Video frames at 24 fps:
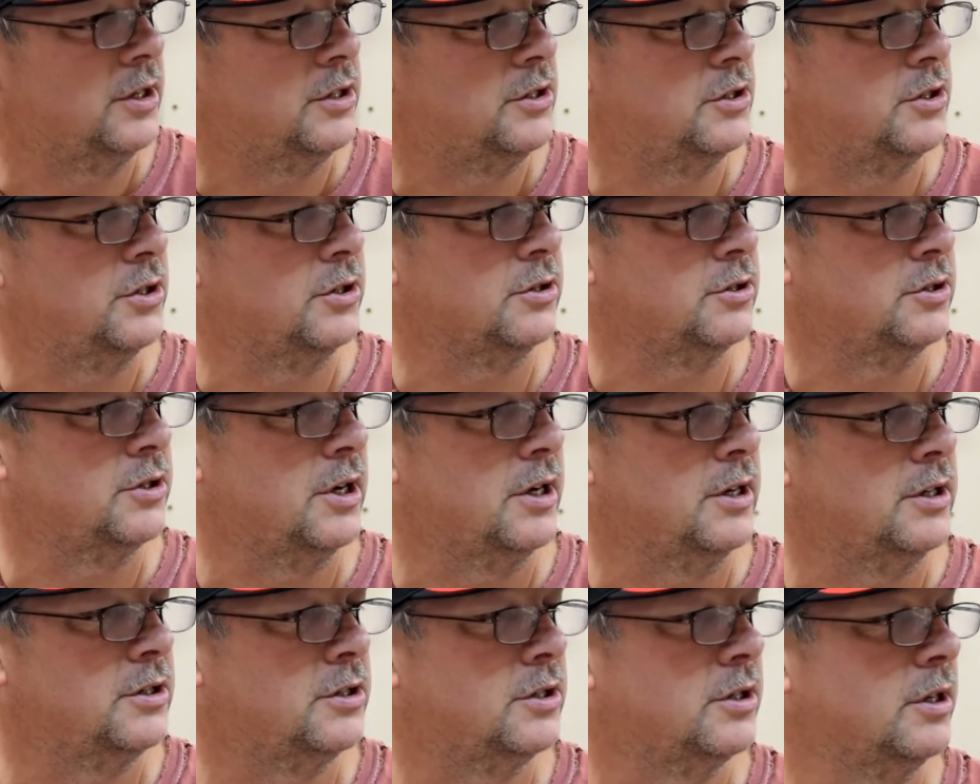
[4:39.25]
it still
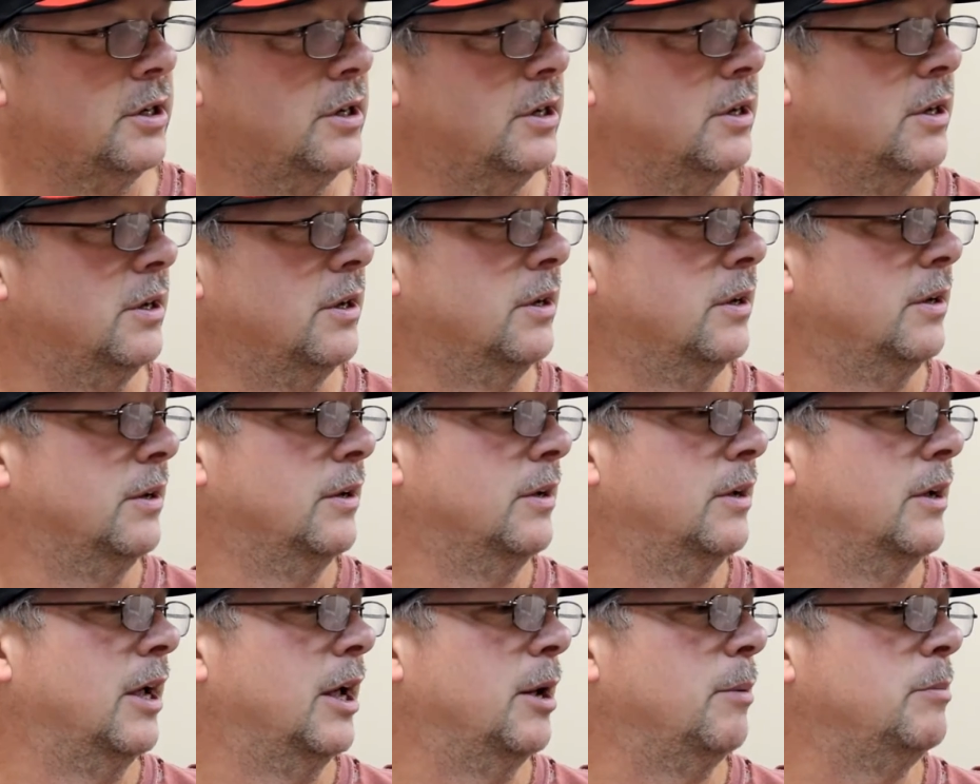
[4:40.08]
says
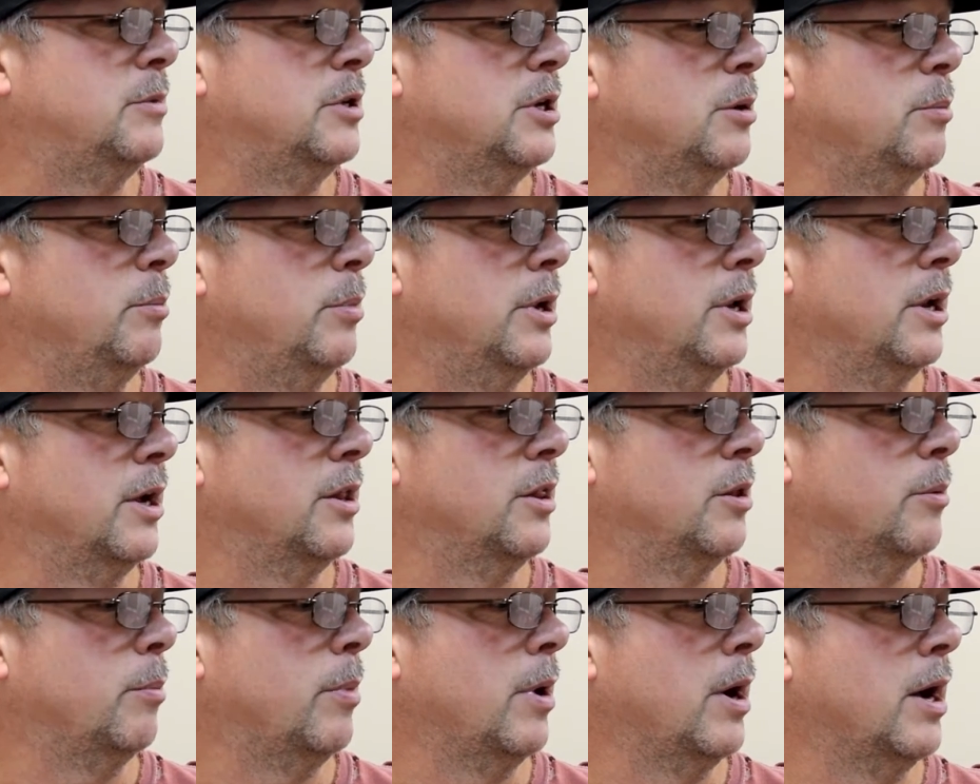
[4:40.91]
MTB on
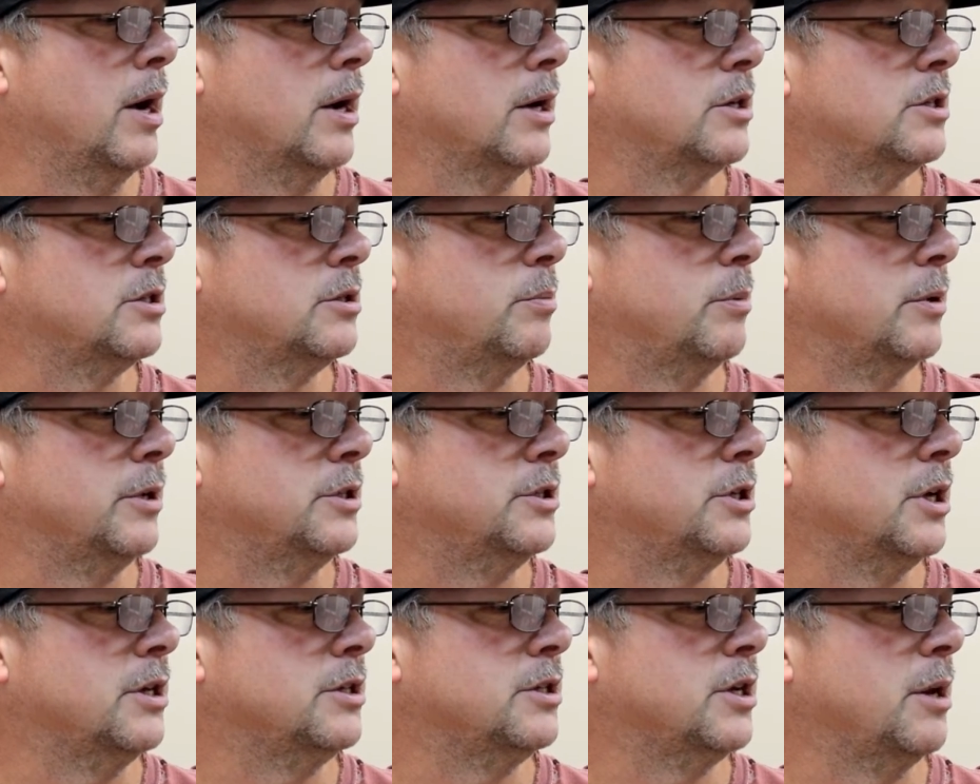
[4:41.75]
the box, but it
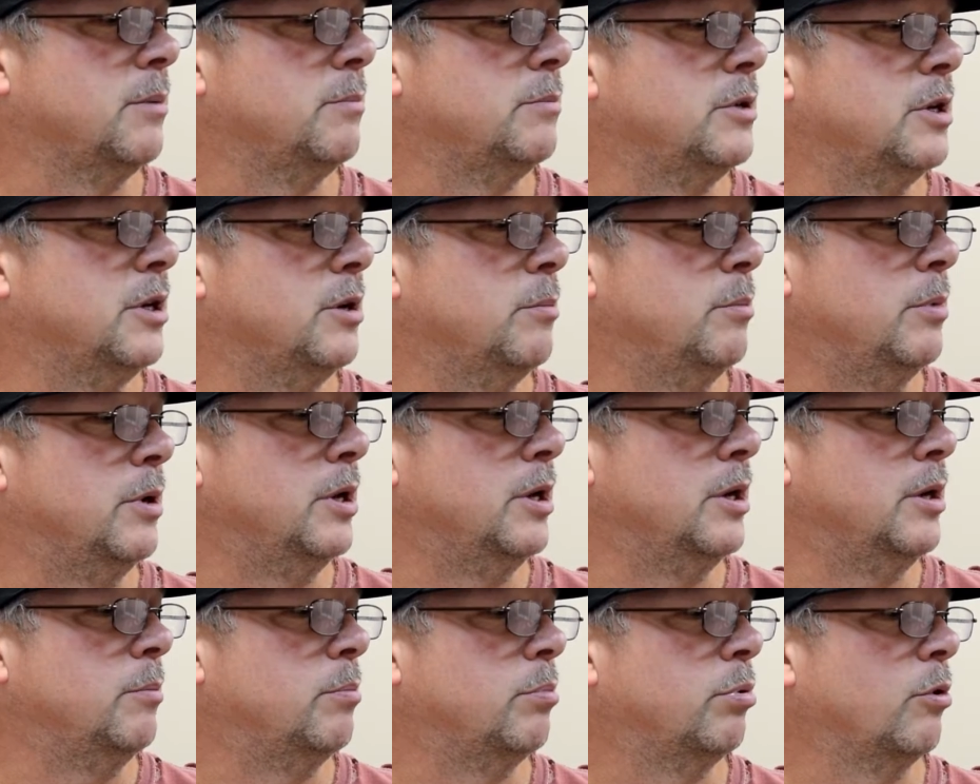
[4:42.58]
says
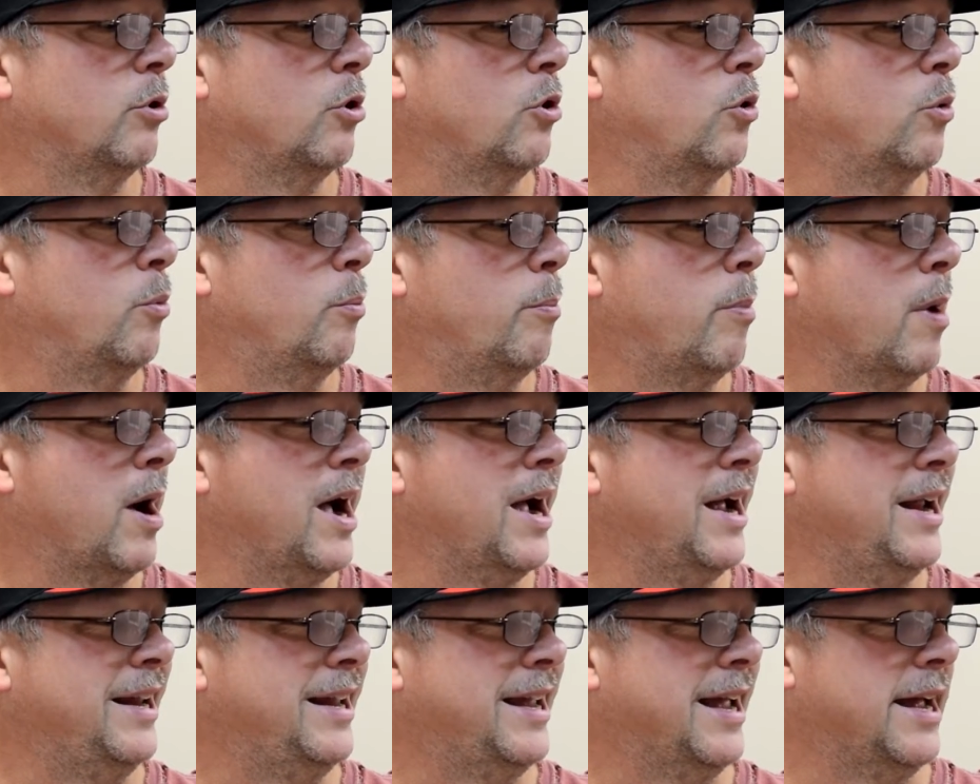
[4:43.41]
MTB Pro
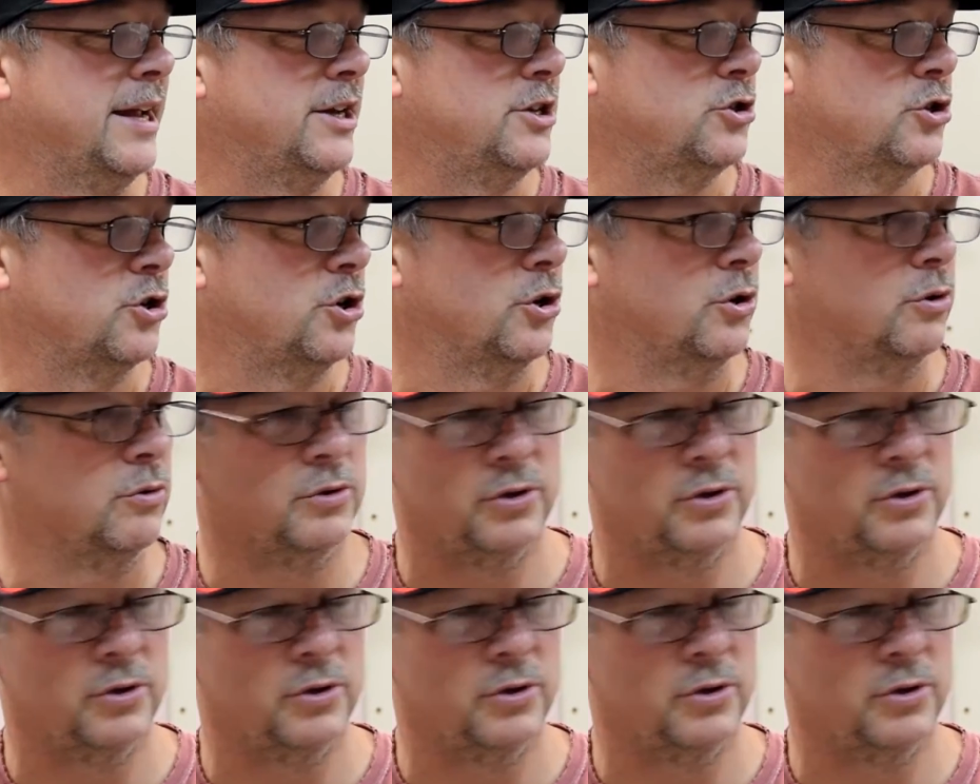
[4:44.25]
by Catco,